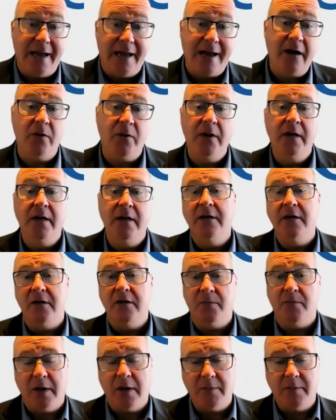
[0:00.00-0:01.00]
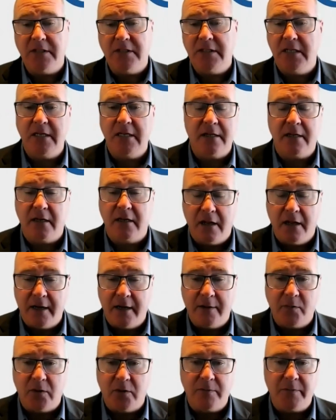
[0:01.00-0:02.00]
Now, you're probably seeing in a
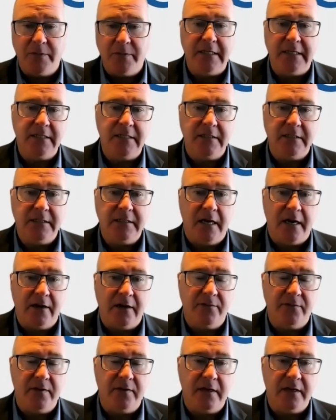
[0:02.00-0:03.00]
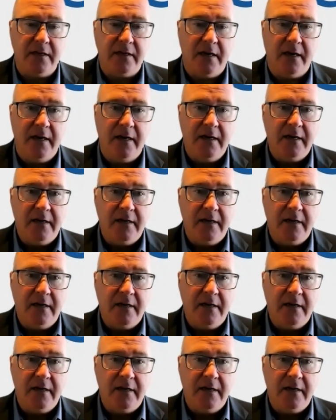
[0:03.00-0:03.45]
lot more places kind of the uh,